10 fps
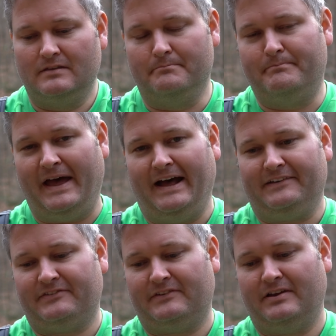the
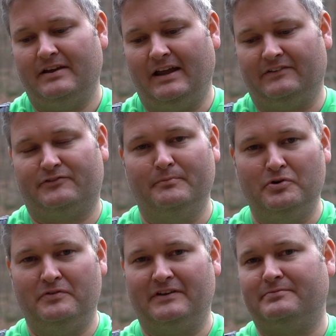best and
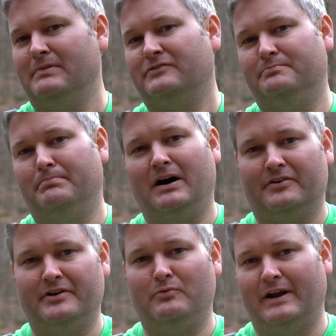smoothest, most buttery,